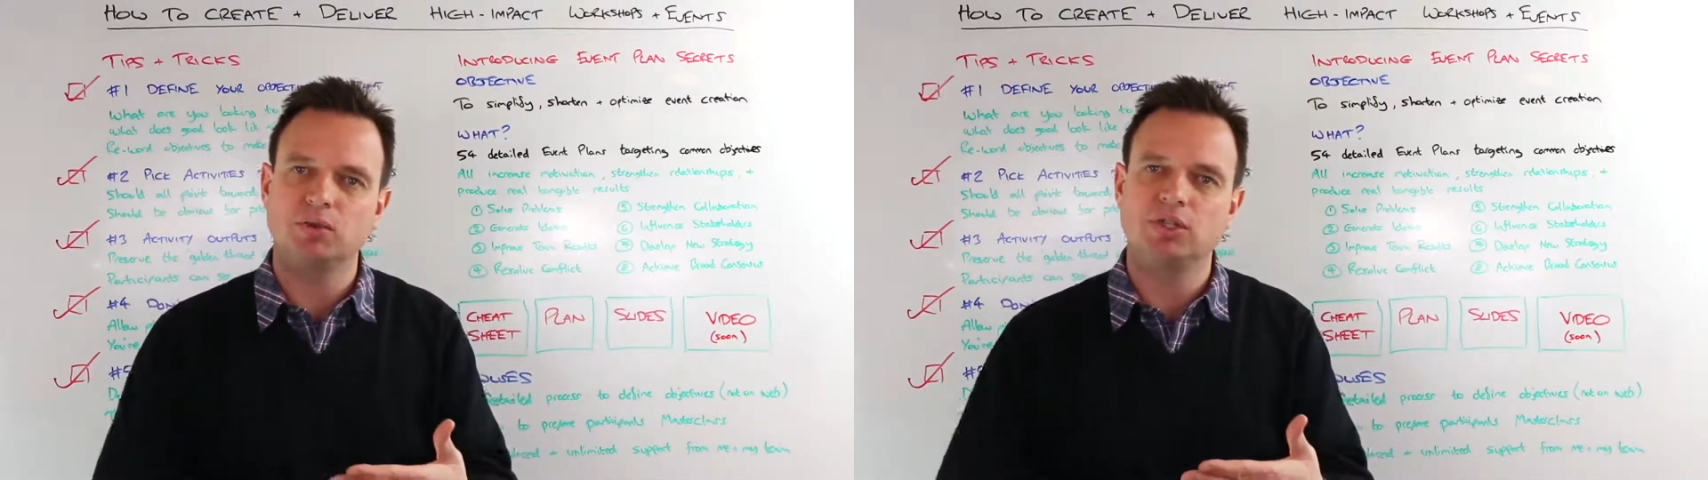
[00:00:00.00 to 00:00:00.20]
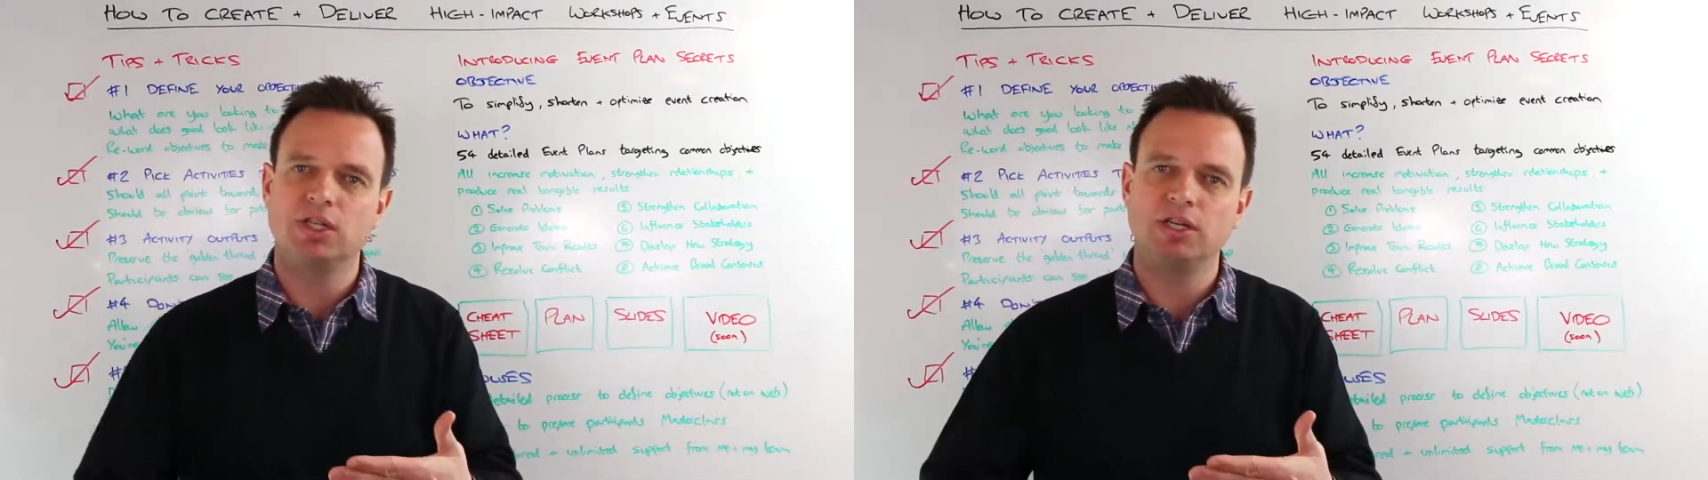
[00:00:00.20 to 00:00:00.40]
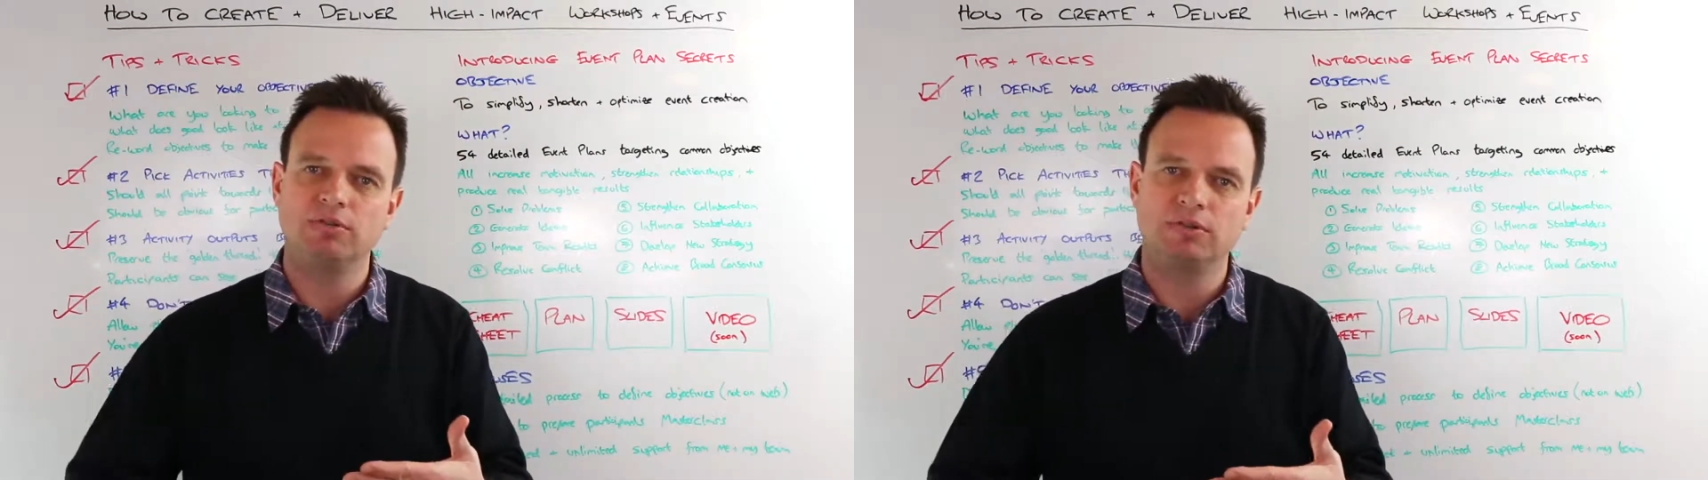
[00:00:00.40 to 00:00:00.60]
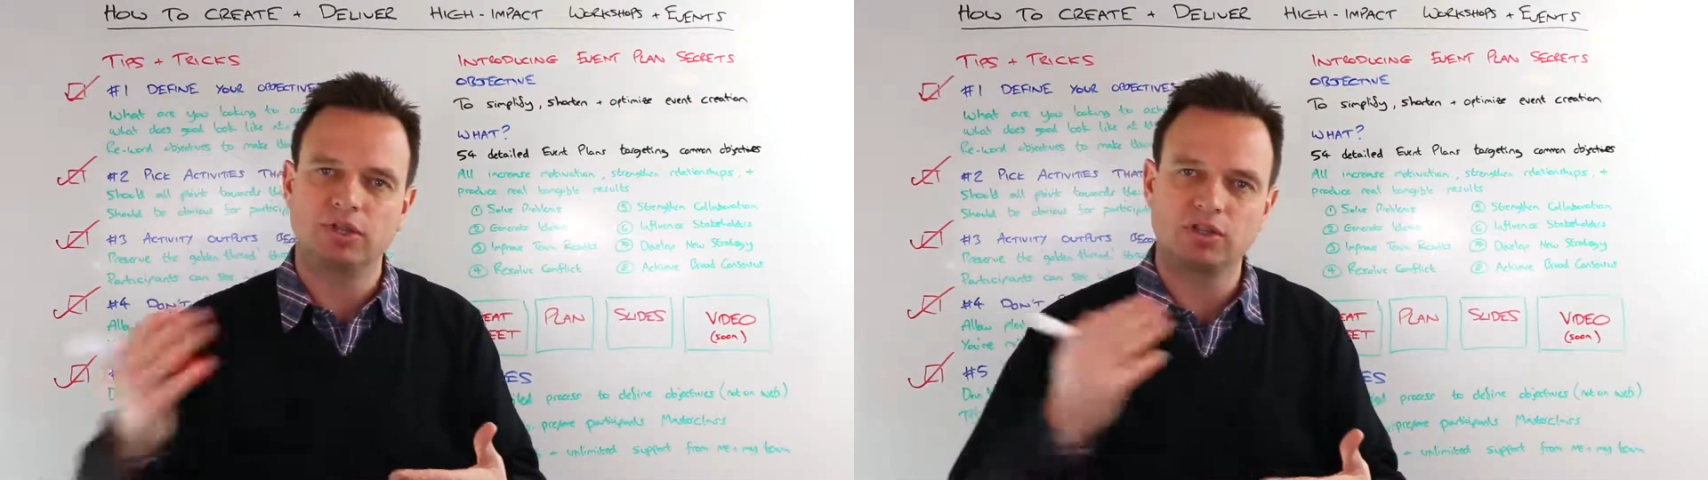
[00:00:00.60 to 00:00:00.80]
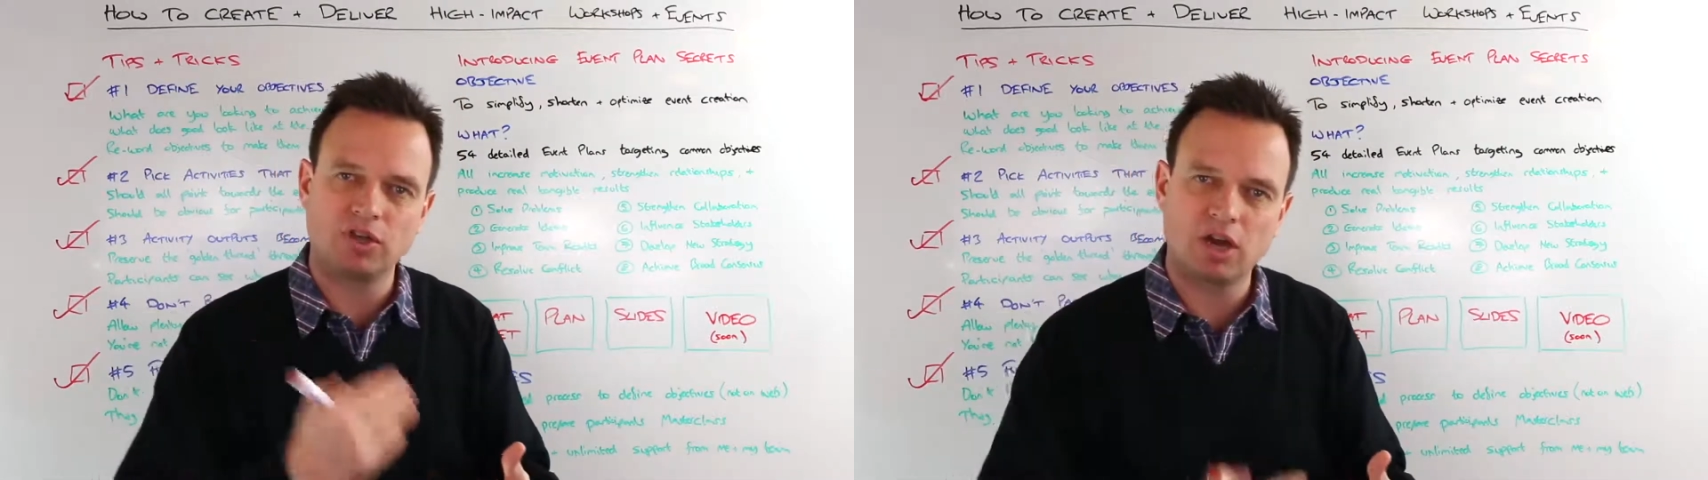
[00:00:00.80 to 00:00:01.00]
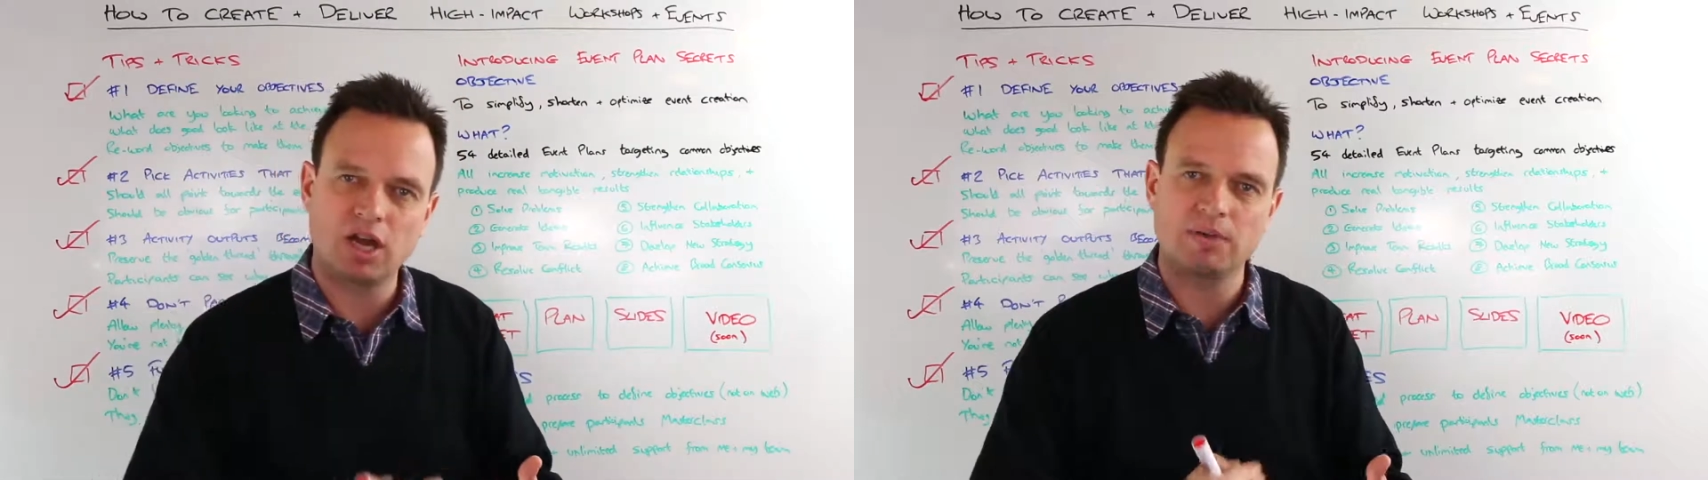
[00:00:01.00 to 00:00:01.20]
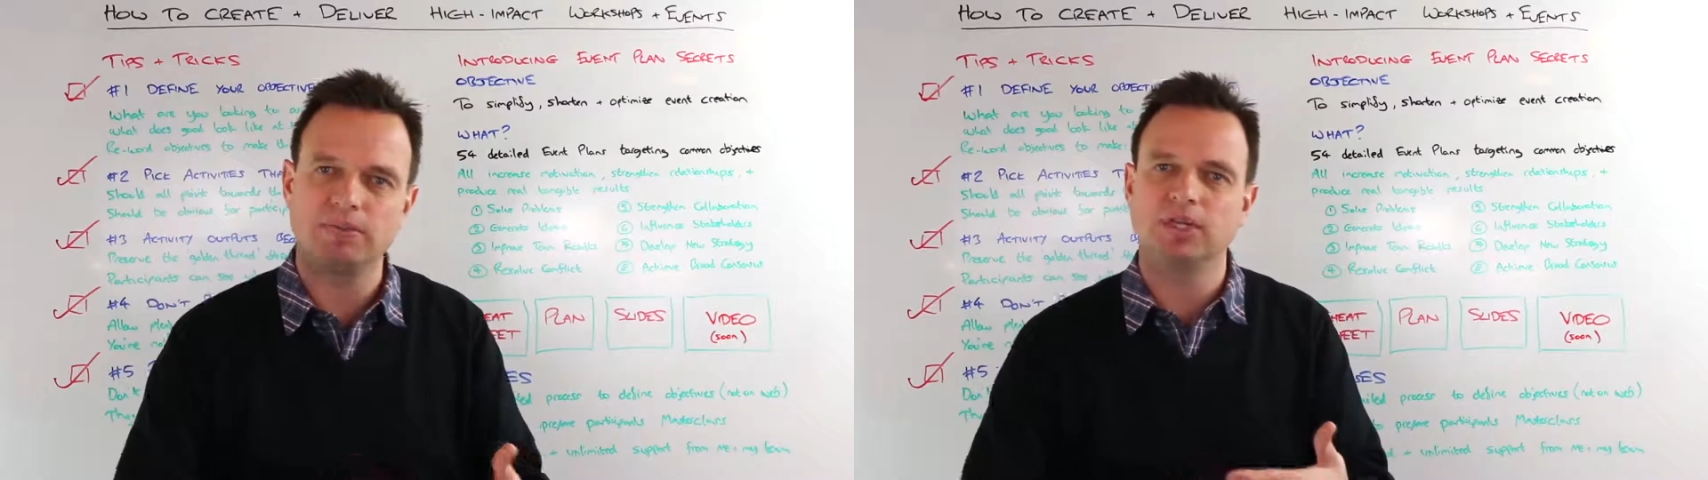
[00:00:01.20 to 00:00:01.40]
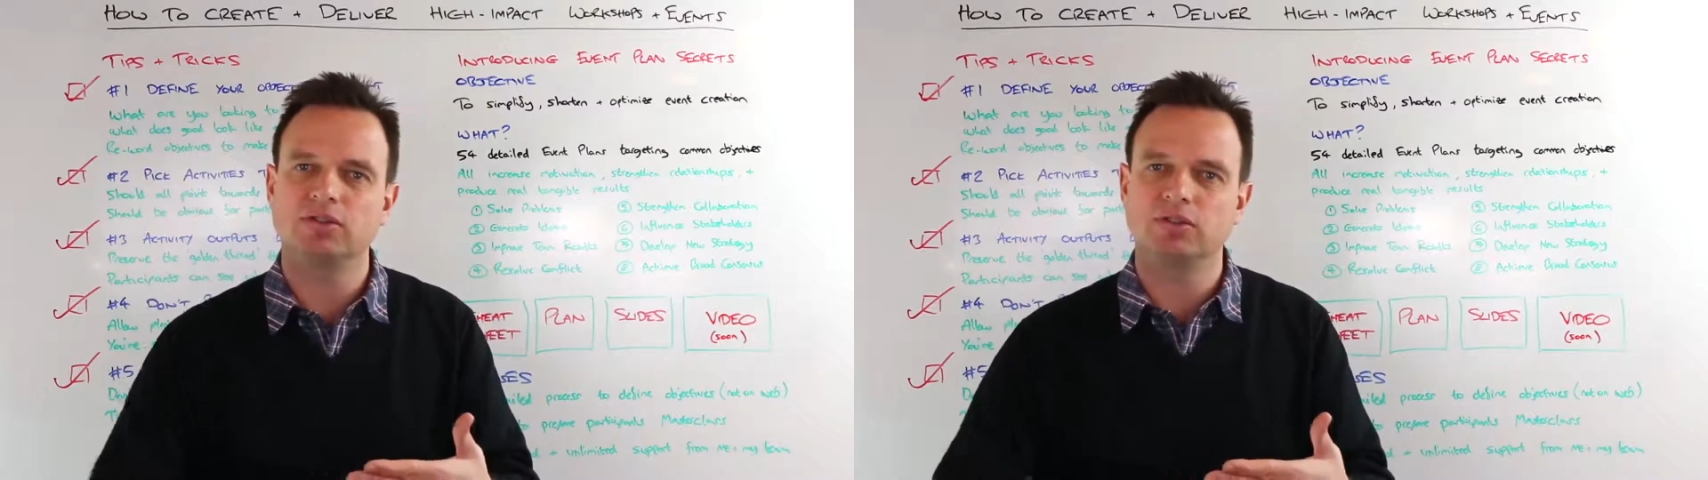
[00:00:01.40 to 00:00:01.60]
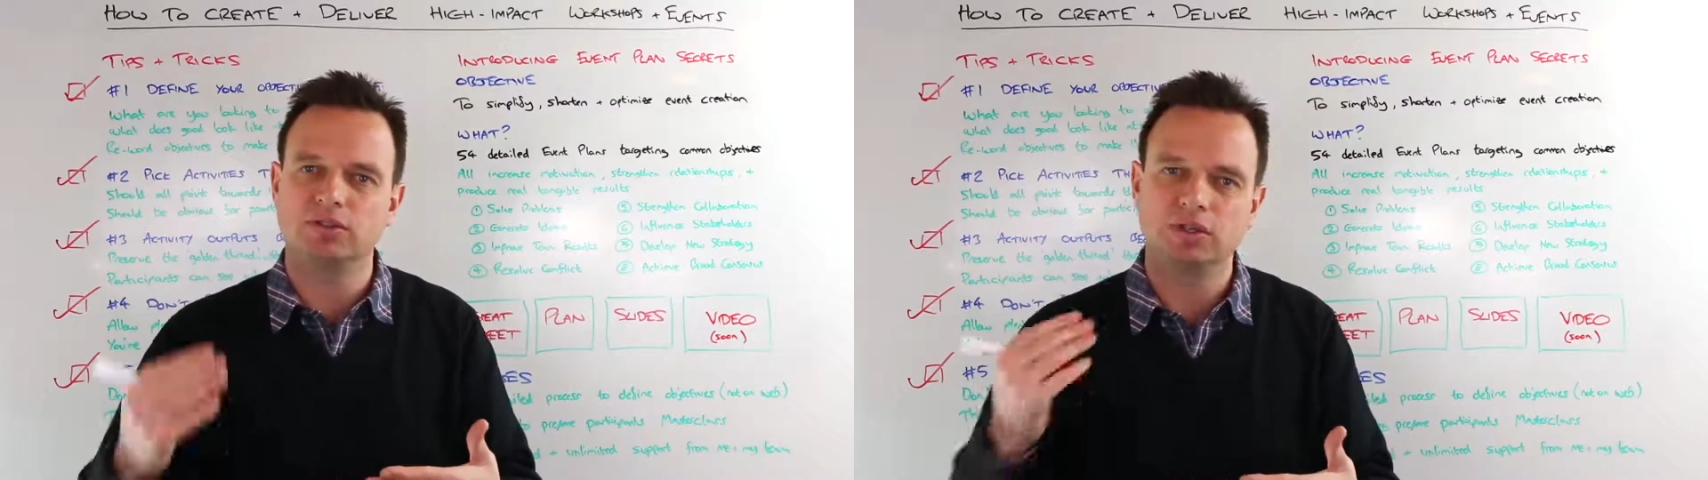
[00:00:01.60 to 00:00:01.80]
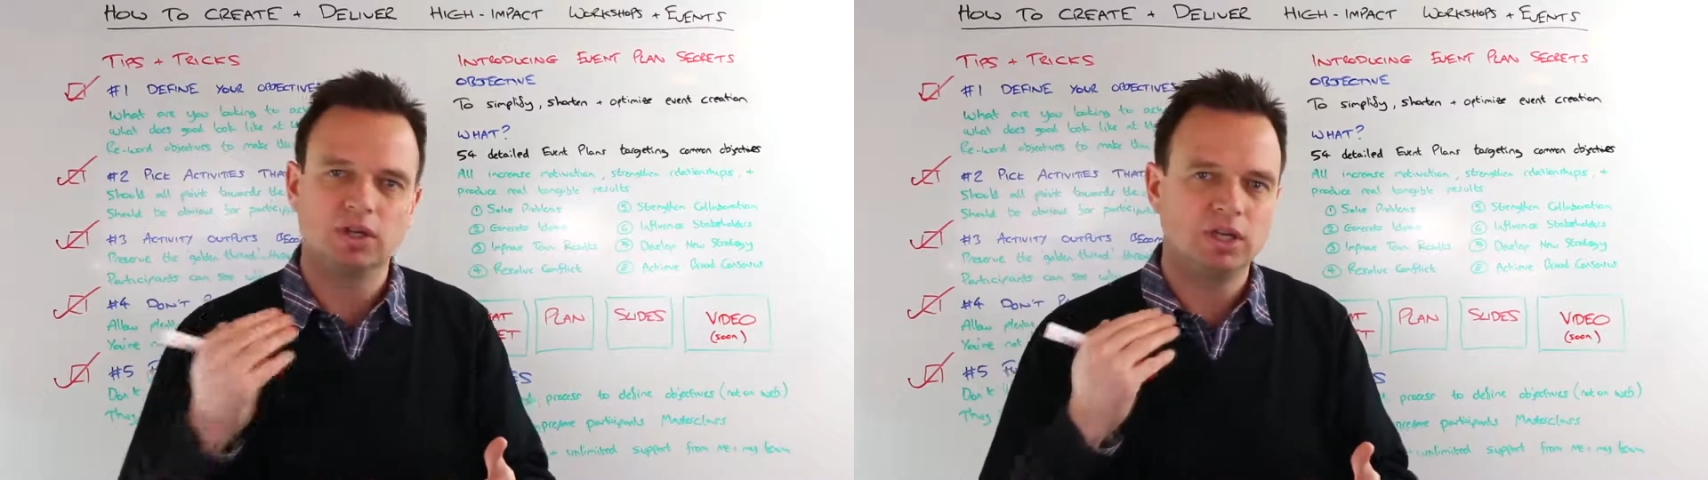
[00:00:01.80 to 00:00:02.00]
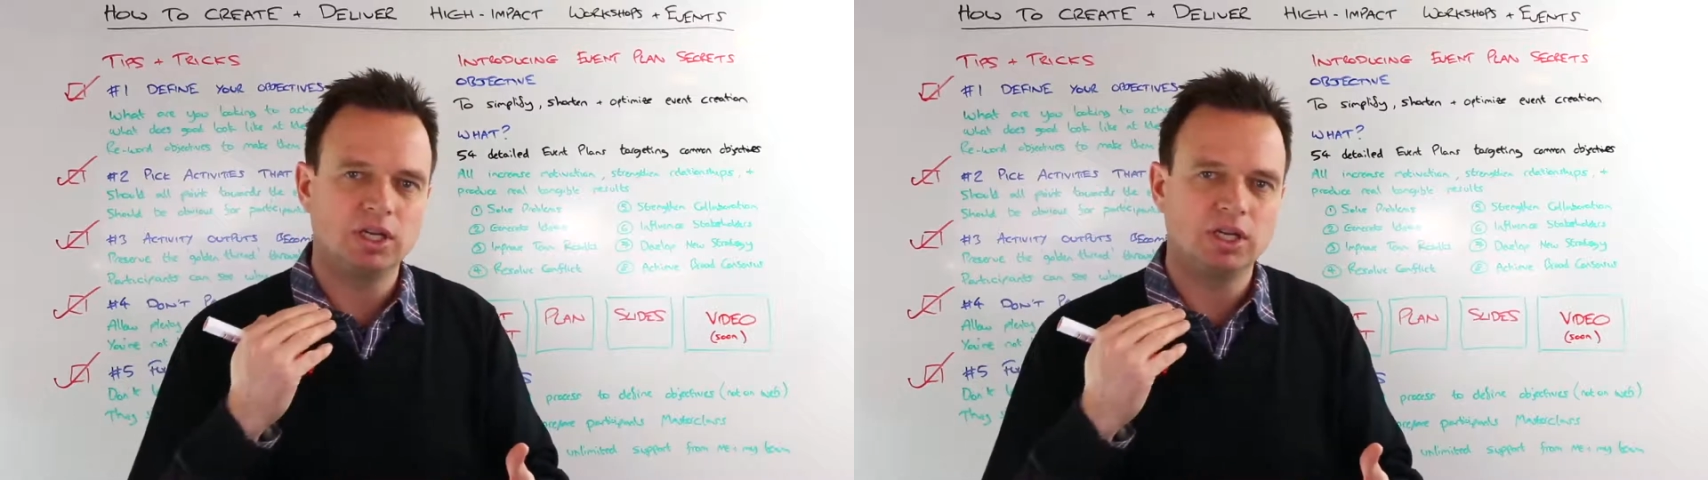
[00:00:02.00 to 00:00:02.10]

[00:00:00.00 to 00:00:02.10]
achieve and the timings and